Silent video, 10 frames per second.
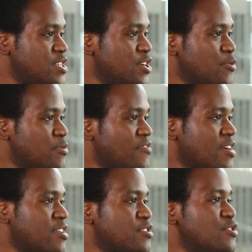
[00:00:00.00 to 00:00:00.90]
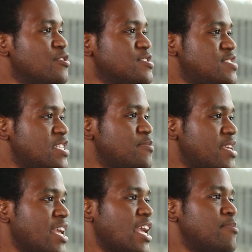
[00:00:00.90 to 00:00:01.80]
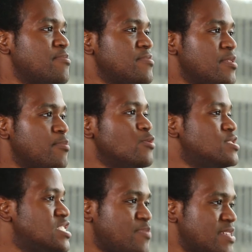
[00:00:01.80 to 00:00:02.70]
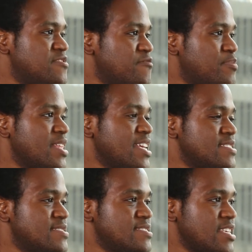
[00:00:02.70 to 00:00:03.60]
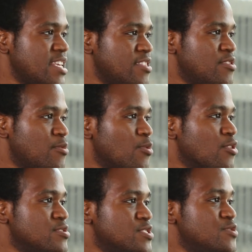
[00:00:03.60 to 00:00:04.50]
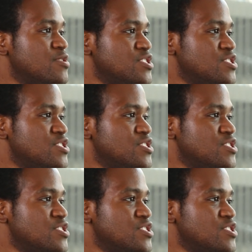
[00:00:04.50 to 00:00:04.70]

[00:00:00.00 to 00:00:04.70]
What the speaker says: year, we found out New York City became the most expensive place in the world to do